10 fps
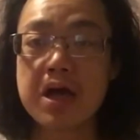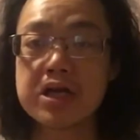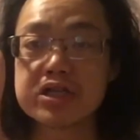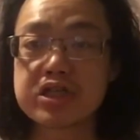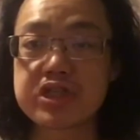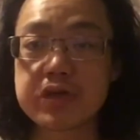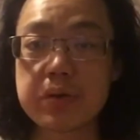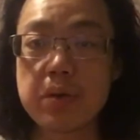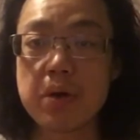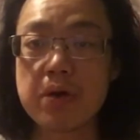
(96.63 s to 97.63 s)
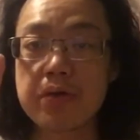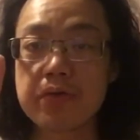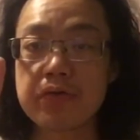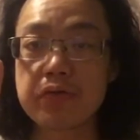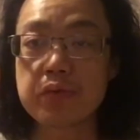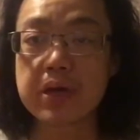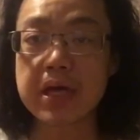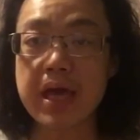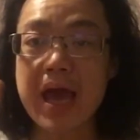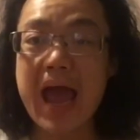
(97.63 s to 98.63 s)
2, 3.
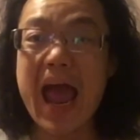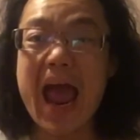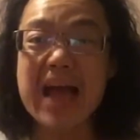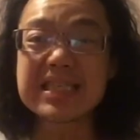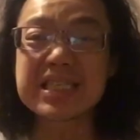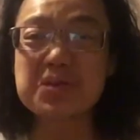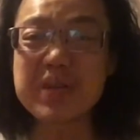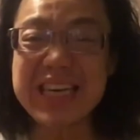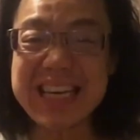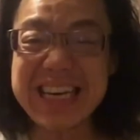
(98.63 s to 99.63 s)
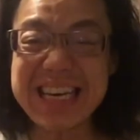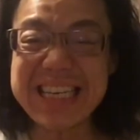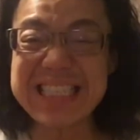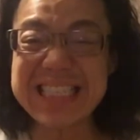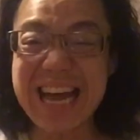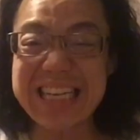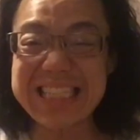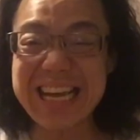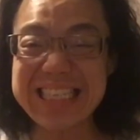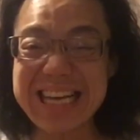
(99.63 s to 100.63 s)
And squeeze. Tight,
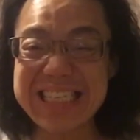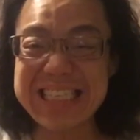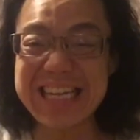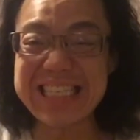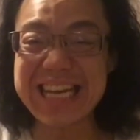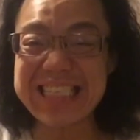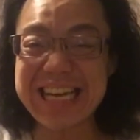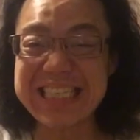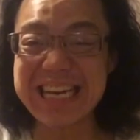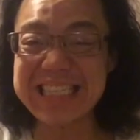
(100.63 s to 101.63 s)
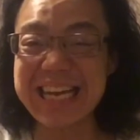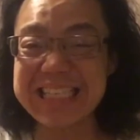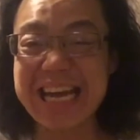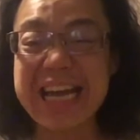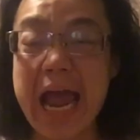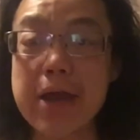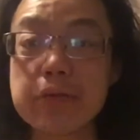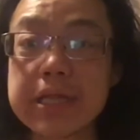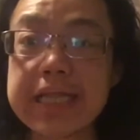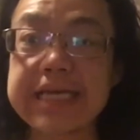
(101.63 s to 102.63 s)
and
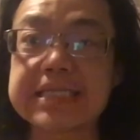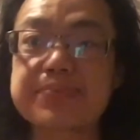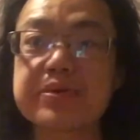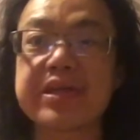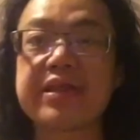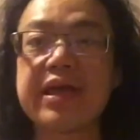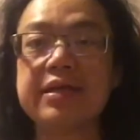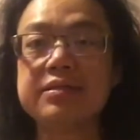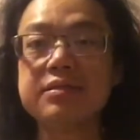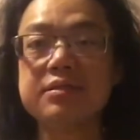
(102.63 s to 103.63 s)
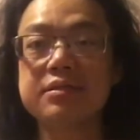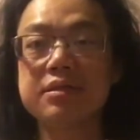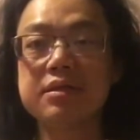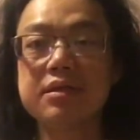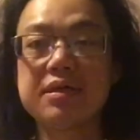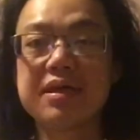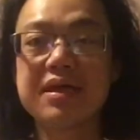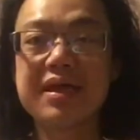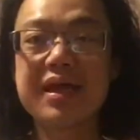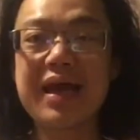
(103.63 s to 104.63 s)
release. Breathe in
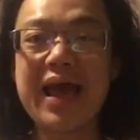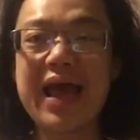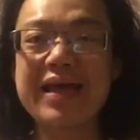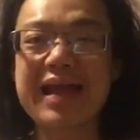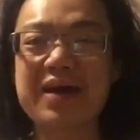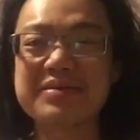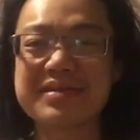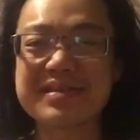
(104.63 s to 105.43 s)
and out.